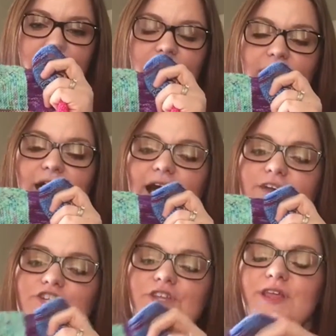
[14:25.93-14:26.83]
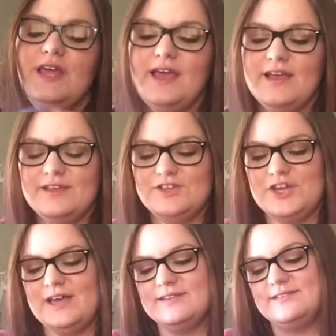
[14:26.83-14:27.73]
I actually,
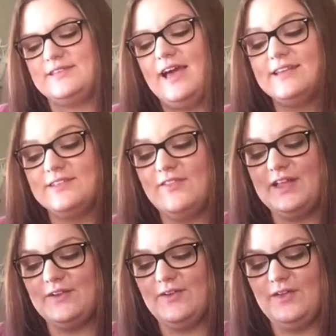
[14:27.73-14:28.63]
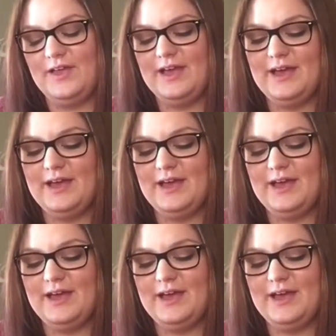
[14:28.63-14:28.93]
just as a little